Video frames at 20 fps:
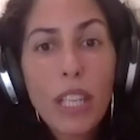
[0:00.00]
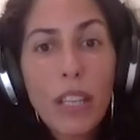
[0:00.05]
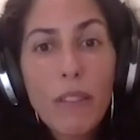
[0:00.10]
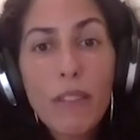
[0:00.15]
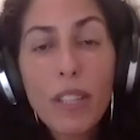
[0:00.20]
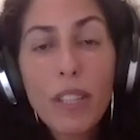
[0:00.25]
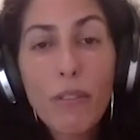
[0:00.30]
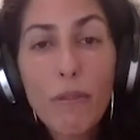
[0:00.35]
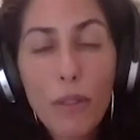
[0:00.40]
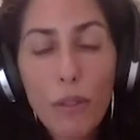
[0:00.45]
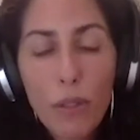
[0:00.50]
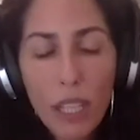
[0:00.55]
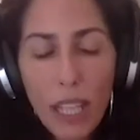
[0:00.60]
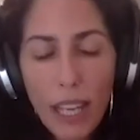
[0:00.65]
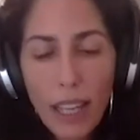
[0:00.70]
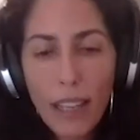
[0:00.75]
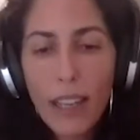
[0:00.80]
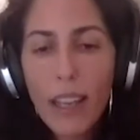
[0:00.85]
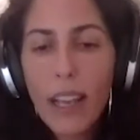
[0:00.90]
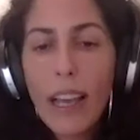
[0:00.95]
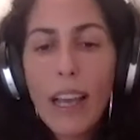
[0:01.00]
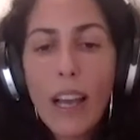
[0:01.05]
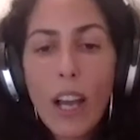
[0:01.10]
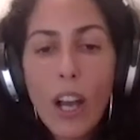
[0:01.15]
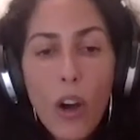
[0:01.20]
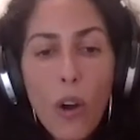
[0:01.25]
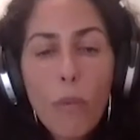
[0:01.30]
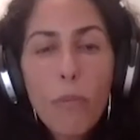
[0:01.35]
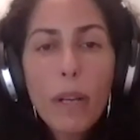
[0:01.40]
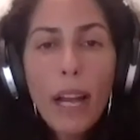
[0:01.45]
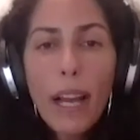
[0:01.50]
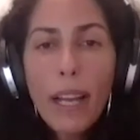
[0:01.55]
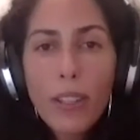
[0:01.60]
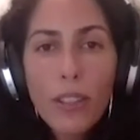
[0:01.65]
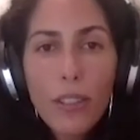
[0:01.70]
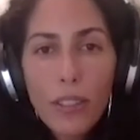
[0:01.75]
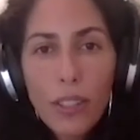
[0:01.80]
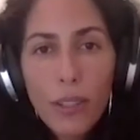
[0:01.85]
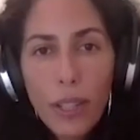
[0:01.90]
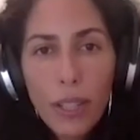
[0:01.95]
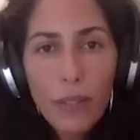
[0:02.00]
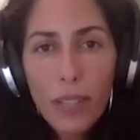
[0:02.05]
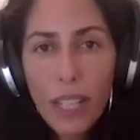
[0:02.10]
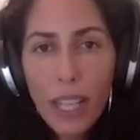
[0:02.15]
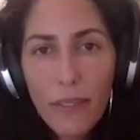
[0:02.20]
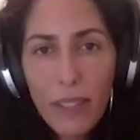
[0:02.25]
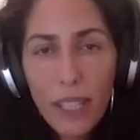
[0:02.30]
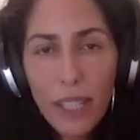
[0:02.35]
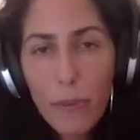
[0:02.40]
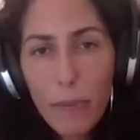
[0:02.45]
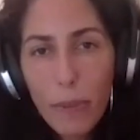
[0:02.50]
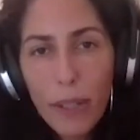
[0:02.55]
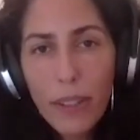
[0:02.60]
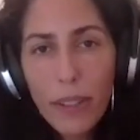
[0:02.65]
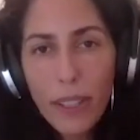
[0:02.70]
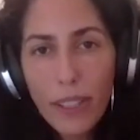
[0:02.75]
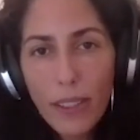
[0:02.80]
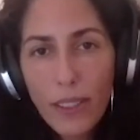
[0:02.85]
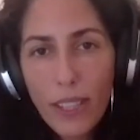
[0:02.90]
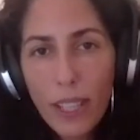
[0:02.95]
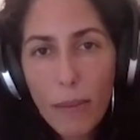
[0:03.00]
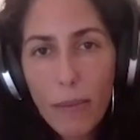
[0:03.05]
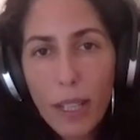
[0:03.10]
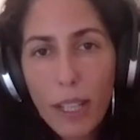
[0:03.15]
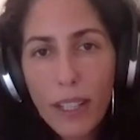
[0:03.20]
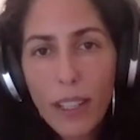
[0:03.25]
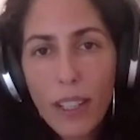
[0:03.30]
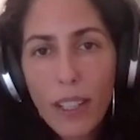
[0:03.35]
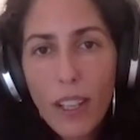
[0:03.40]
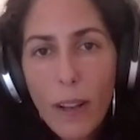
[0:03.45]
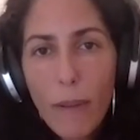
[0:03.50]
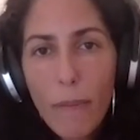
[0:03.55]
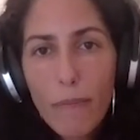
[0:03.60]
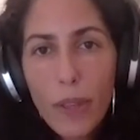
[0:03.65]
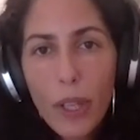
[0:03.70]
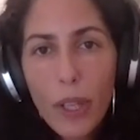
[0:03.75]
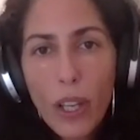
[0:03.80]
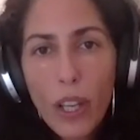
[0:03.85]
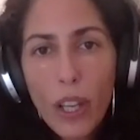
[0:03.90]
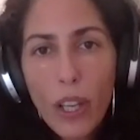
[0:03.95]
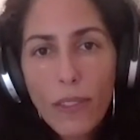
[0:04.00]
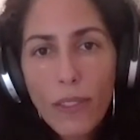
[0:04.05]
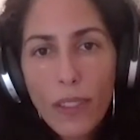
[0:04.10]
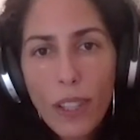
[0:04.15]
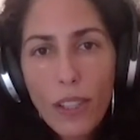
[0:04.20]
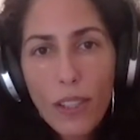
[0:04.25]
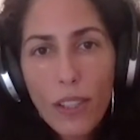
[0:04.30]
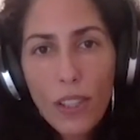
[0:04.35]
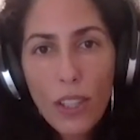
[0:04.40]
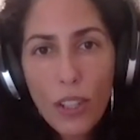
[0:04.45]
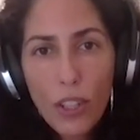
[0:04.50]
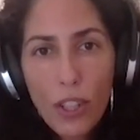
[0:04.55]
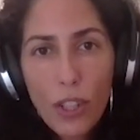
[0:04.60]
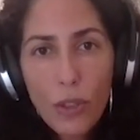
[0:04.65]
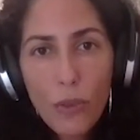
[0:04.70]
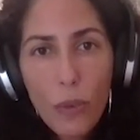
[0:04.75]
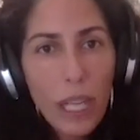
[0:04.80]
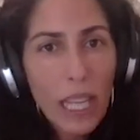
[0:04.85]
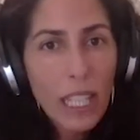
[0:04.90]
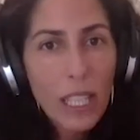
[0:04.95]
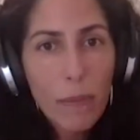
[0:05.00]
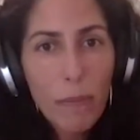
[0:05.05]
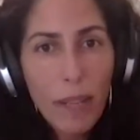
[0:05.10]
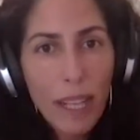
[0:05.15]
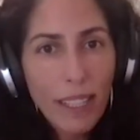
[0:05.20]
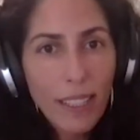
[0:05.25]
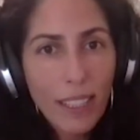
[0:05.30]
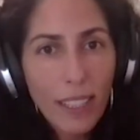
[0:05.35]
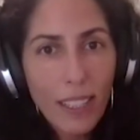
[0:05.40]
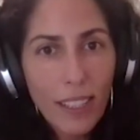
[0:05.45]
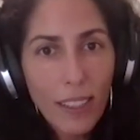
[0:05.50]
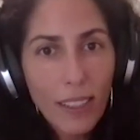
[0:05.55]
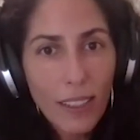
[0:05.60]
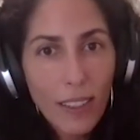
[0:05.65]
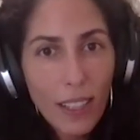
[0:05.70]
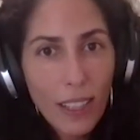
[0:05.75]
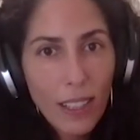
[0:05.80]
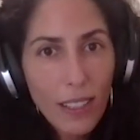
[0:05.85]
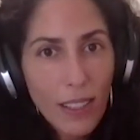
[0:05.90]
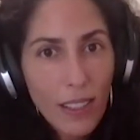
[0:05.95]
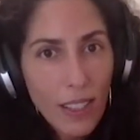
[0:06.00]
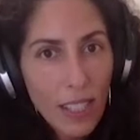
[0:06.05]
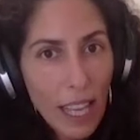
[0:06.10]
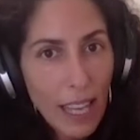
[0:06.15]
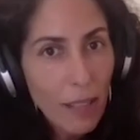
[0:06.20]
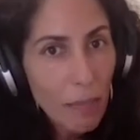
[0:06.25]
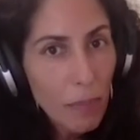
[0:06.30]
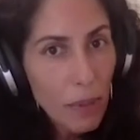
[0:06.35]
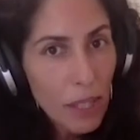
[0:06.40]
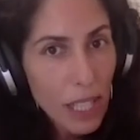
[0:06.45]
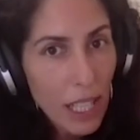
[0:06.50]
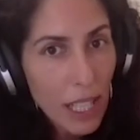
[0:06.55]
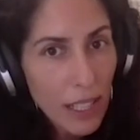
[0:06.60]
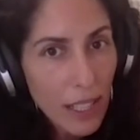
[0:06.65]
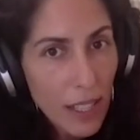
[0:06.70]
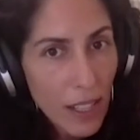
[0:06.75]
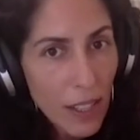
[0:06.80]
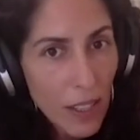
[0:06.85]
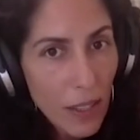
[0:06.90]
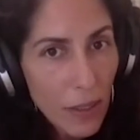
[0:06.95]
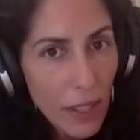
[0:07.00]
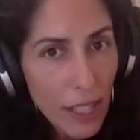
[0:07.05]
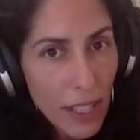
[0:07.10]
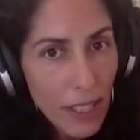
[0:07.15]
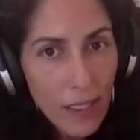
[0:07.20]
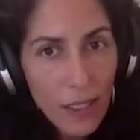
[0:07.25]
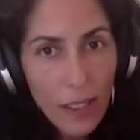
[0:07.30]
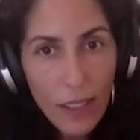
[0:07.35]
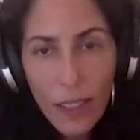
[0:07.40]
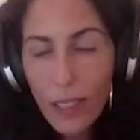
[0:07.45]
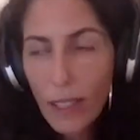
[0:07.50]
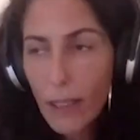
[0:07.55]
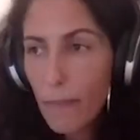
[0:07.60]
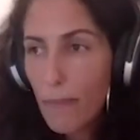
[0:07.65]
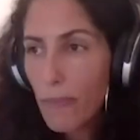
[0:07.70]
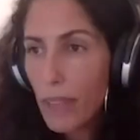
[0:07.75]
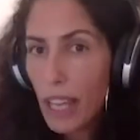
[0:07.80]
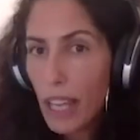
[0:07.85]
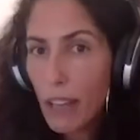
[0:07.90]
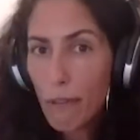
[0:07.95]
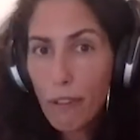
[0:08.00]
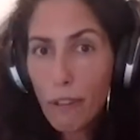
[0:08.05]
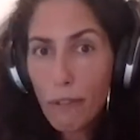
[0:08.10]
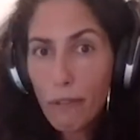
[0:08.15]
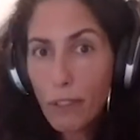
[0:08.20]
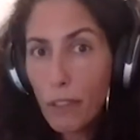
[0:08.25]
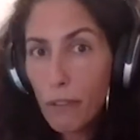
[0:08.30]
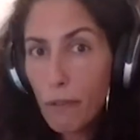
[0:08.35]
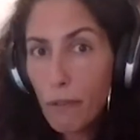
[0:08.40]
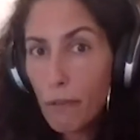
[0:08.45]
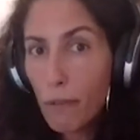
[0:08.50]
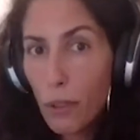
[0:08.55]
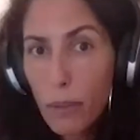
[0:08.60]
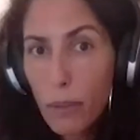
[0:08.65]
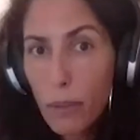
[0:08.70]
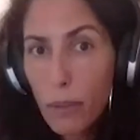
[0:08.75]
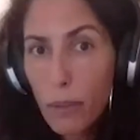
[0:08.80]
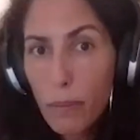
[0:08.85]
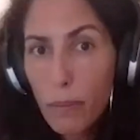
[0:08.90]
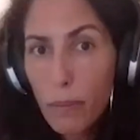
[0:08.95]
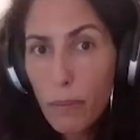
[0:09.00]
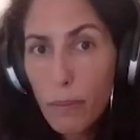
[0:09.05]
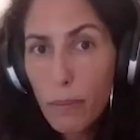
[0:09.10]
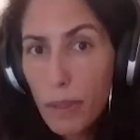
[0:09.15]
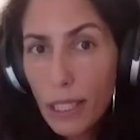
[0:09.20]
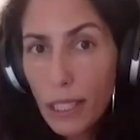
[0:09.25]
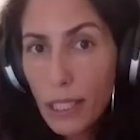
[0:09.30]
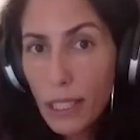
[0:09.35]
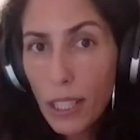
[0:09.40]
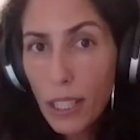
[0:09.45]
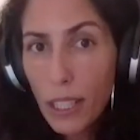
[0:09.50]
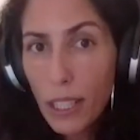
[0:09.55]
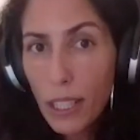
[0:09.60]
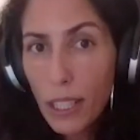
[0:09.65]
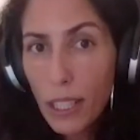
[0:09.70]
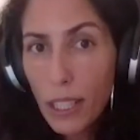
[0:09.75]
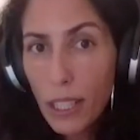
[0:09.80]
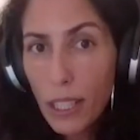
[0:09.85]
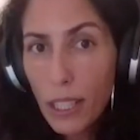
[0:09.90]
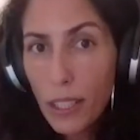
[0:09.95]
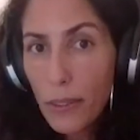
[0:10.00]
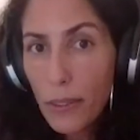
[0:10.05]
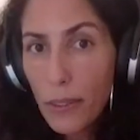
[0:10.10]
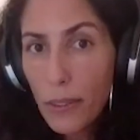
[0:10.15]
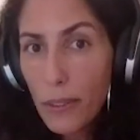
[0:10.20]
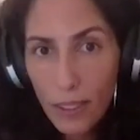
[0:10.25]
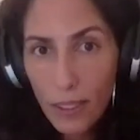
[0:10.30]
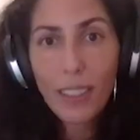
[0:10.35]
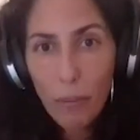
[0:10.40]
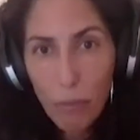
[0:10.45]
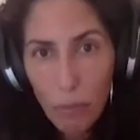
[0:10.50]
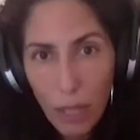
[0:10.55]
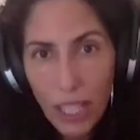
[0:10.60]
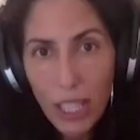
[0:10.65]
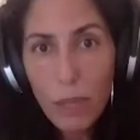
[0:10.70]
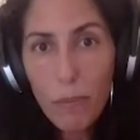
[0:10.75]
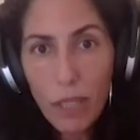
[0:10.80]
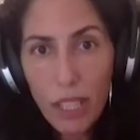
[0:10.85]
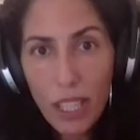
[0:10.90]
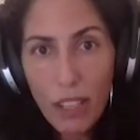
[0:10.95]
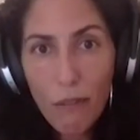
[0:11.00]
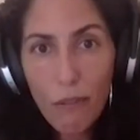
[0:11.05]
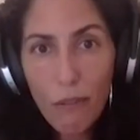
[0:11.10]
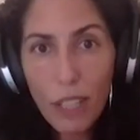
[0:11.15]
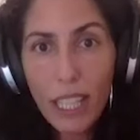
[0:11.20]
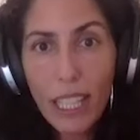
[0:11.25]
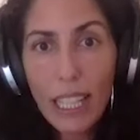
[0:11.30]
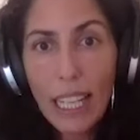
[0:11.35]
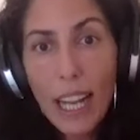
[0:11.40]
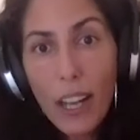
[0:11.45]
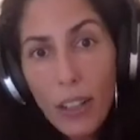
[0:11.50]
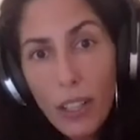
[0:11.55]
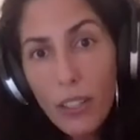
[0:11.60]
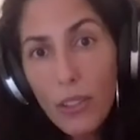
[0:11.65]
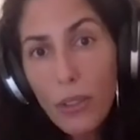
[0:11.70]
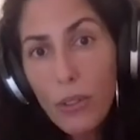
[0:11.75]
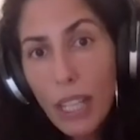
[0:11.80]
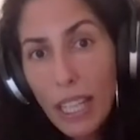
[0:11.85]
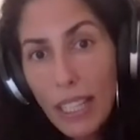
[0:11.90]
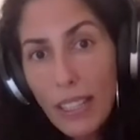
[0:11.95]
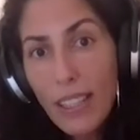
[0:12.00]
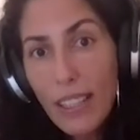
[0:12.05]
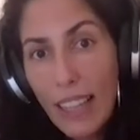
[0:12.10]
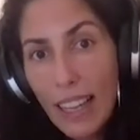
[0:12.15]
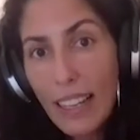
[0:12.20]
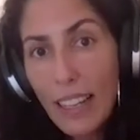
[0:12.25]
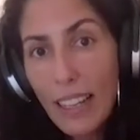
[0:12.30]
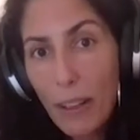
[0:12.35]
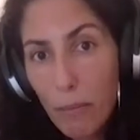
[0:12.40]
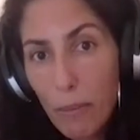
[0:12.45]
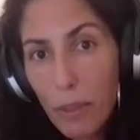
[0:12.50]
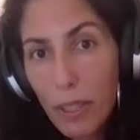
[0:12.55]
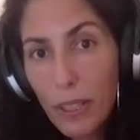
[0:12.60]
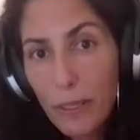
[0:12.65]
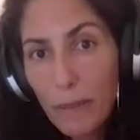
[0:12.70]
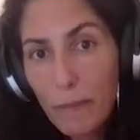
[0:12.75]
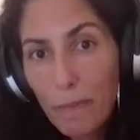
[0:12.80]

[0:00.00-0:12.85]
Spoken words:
Even if you say, oh, but I don't know, I don't have experience. I mean, Should we expect a 10% increase, a 54% increase? Be specific. And how can you get to that number?